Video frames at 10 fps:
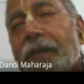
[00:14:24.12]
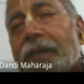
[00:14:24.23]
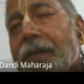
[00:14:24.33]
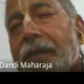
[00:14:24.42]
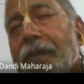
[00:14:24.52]

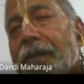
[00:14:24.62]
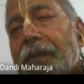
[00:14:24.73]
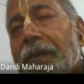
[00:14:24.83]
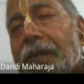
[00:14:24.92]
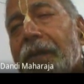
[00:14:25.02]
You know, we
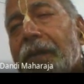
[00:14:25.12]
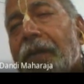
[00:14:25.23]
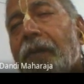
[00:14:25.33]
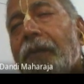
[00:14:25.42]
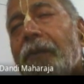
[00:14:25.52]
feel
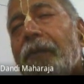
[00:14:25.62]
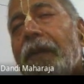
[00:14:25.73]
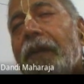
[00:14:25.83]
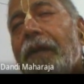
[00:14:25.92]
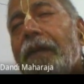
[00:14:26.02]

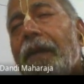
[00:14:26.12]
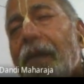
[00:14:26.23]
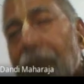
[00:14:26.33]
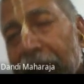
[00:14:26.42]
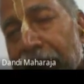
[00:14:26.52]
elevated.
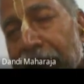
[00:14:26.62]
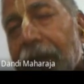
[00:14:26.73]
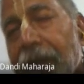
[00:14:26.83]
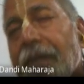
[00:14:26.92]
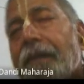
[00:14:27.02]

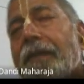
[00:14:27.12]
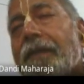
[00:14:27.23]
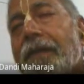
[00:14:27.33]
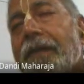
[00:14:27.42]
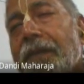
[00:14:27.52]

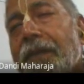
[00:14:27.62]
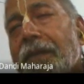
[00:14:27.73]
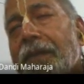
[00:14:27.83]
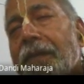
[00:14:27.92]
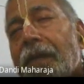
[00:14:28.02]
That
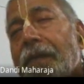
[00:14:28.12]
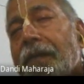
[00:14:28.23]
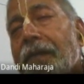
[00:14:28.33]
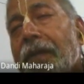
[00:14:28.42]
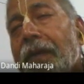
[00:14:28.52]

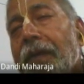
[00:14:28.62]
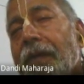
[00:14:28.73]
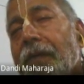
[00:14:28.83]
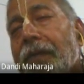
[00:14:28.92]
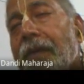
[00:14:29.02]
is the
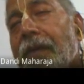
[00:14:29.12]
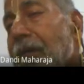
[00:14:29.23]
power.